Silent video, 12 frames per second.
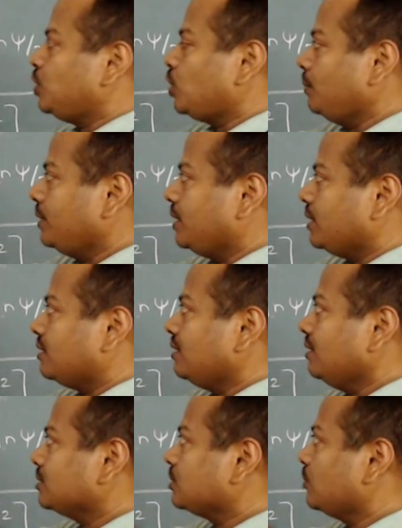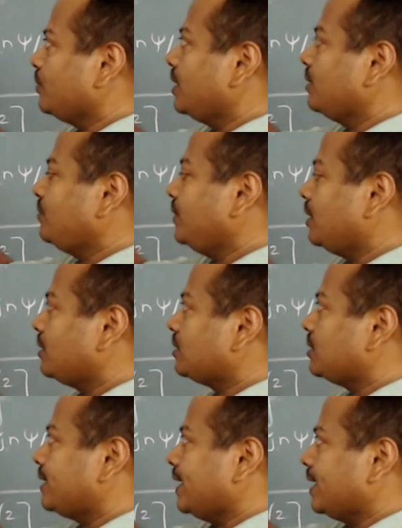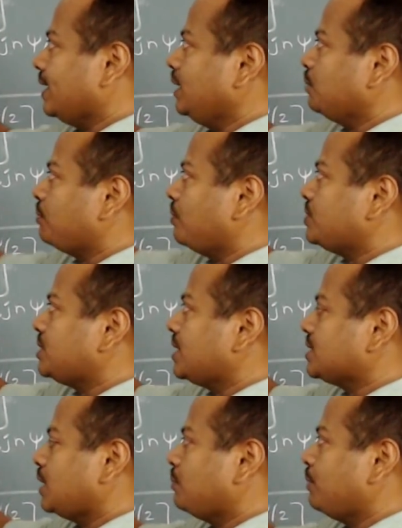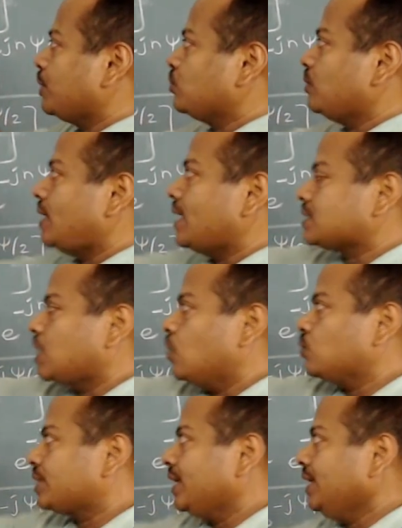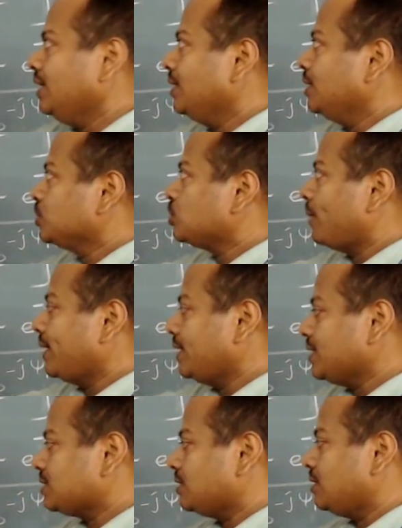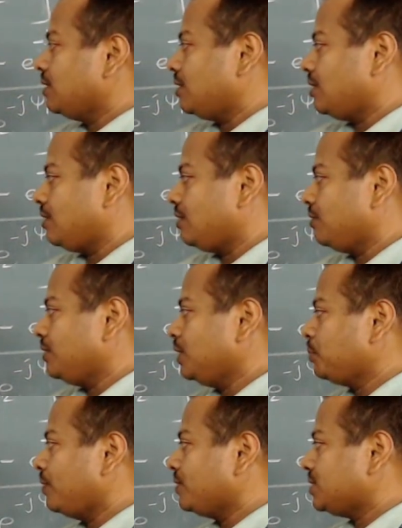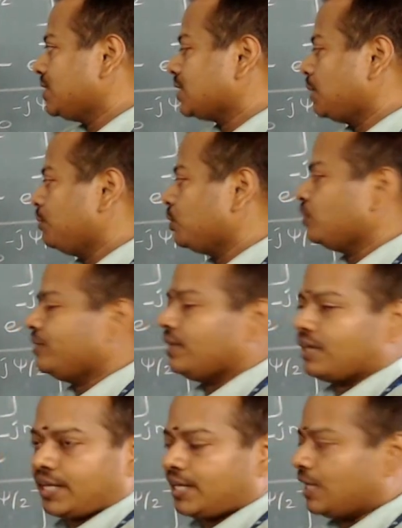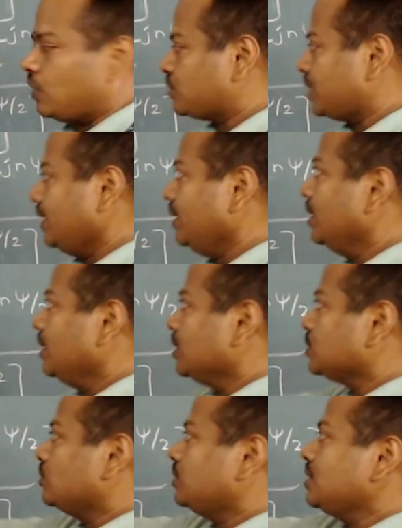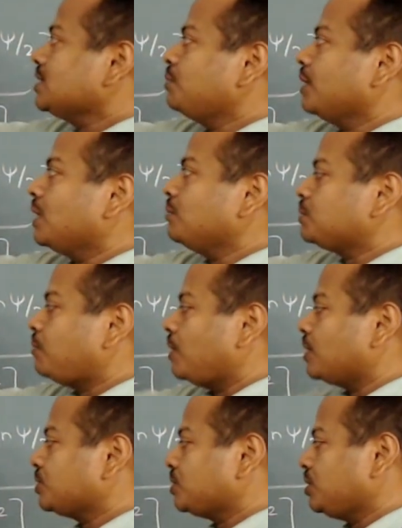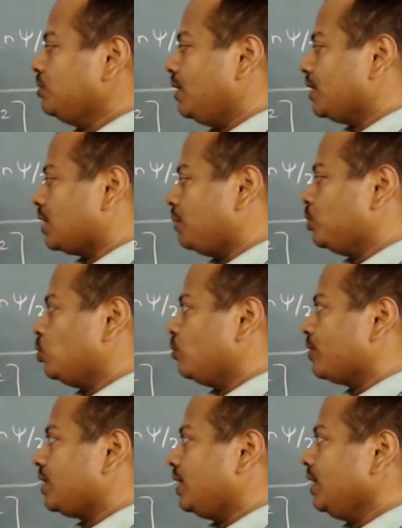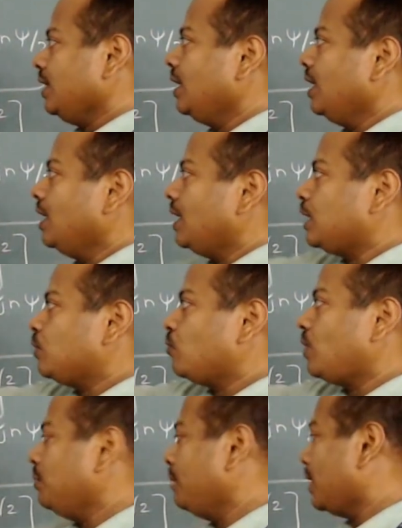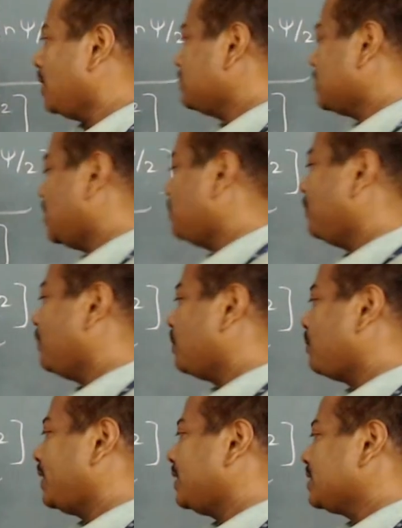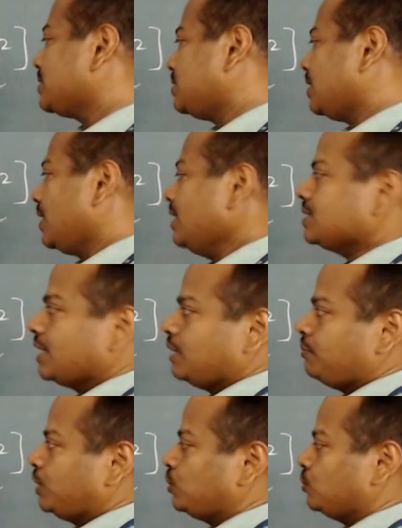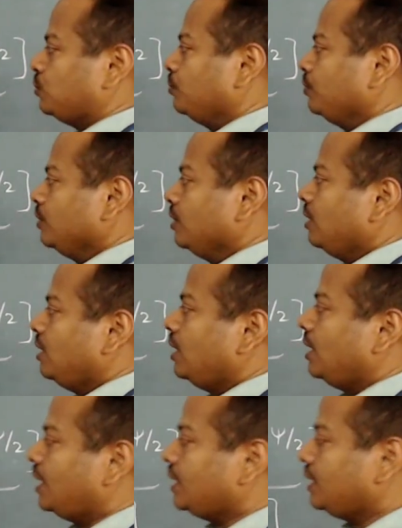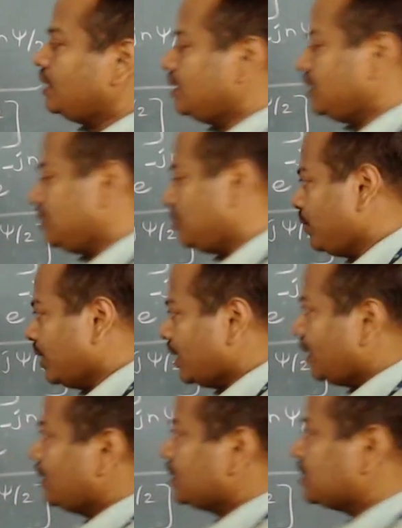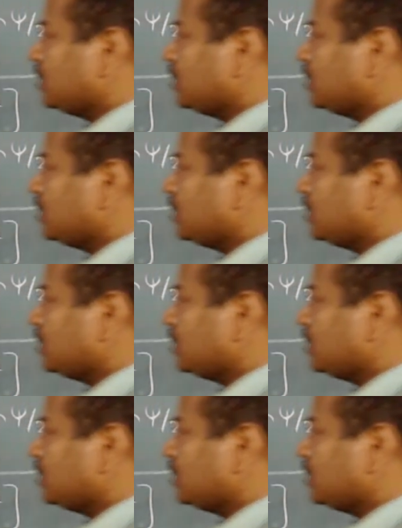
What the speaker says: denominator, so we are taking e power j psi by 2 as outside. So minus e power j psi by 2 we are taking outside. So this becomes positive and coming over here, and 1 becomes e power minus j psi by 2. And we can